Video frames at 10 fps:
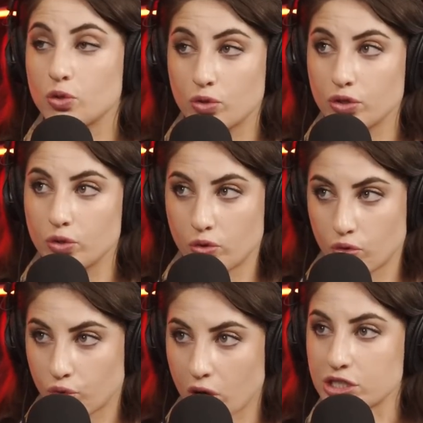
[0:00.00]
you
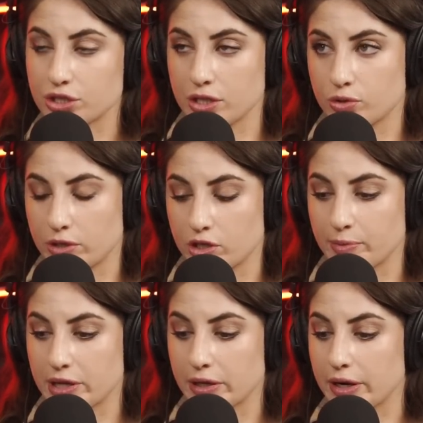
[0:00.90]
crushed on Twitter,
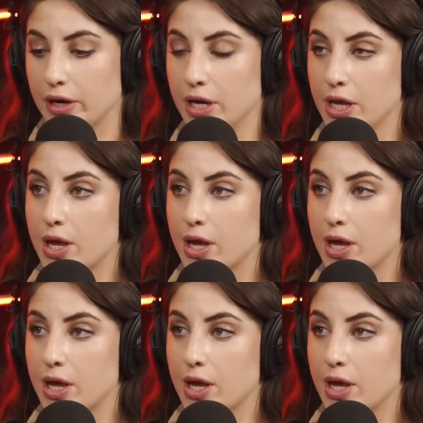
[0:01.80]
to be clear.